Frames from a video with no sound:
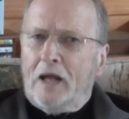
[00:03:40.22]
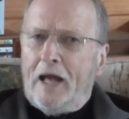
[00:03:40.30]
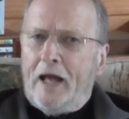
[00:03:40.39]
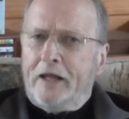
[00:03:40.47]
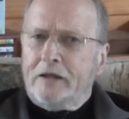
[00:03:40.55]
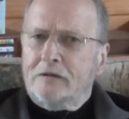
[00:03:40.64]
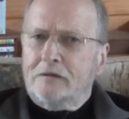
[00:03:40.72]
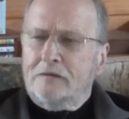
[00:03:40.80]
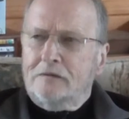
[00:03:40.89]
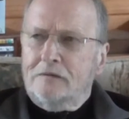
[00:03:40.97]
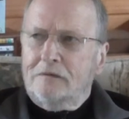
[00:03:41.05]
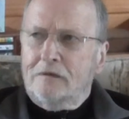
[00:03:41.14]
And
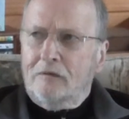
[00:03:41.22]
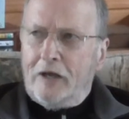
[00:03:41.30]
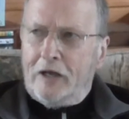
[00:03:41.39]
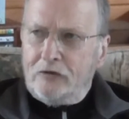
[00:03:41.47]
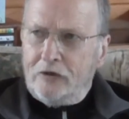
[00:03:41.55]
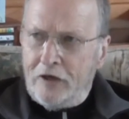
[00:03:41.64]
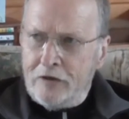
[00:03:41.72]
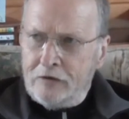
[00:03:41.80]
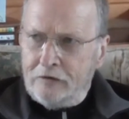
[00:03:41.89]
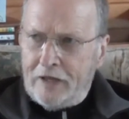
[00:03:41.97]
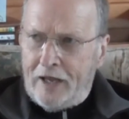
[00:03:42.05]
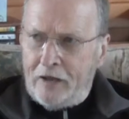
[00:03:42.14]
as you're
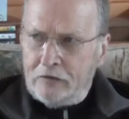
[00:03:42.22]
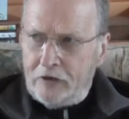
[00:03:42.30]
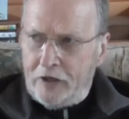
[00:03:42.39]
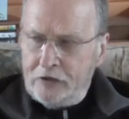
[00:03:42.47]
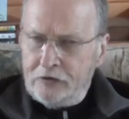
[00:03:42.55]
going down